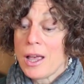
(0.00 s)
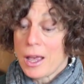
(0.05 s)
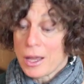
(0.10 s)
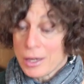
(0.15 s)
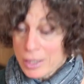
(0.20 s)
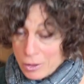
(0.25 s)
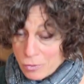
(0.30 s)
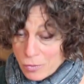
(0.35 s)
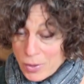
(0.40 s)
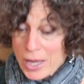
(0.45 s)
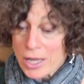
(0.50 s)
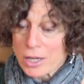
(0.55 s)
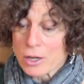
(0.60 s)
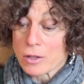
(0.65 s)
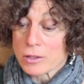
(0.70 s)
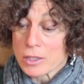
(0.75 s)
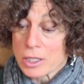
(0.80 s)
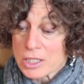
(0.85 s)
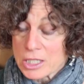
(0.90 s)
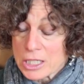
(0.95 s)
and he ran
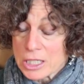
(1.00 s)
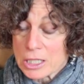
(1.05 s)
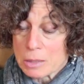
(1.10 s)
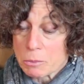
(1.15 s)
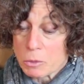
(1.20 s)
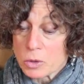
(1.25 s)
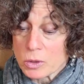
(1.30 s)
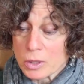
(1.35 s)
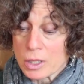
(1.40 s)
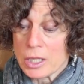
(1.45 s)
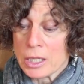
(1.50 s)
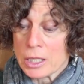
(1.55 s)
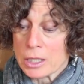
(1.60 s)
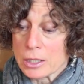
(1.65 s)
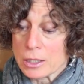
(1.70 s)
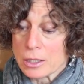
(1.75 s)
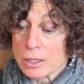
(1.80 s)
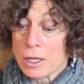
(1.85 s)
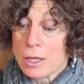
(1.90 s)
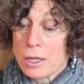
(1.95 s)
on the team
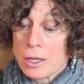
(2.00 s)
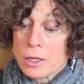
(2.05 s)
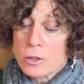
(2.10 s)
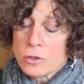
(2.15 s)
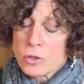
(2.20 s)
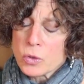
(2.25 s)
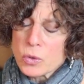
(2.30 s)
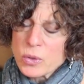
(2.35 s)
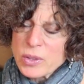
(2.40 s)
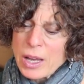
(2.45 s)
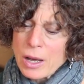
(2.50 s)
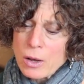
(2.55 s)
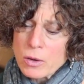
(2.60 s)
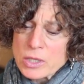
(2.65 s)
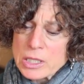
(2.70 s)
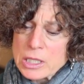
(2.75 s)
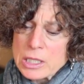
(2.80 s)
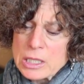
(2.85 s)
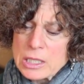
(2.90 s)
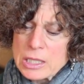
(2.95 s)
in
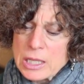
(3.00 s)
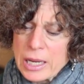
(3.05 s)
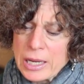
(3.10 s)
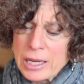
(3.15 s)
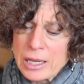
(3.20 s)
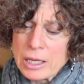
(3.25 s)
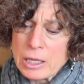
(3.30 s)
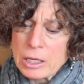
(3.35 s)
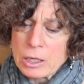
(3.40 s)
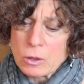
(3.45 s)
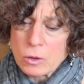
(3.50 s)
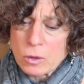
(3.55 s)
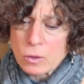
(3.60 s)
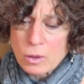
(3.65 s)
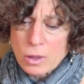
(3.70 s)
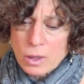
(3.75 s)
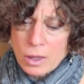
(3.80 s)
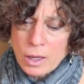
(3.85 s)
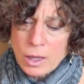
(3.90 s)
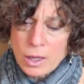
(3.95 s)
2000 and
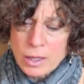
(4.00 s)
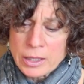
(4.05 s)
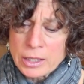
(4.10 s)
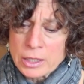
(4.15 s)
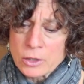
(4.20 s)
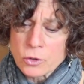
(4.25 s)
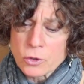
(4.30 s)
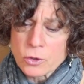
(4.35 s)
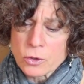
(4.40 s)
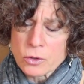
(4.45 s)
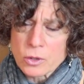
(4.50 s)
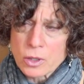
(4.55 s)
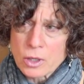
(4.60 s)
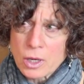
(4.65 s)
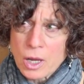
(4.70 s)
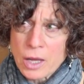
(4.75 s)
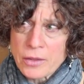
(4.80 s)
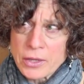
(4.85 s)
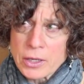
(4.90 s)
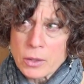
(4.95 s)
either,
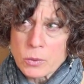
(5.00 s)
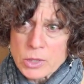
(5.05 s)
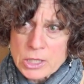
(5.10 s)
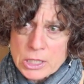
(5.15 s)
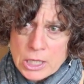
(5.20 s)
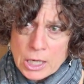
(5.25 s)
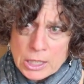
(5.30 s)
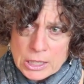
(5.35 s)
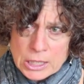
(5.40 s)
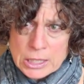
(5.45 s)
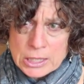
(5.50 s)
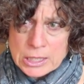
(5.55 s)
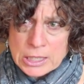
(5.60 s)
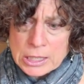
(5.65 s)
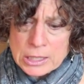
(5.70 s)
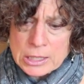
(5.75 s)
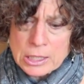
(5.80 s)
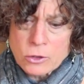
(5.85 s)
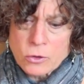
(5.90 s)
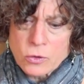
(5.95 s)
I think it was
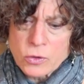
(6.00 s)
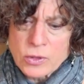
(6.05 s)
96 and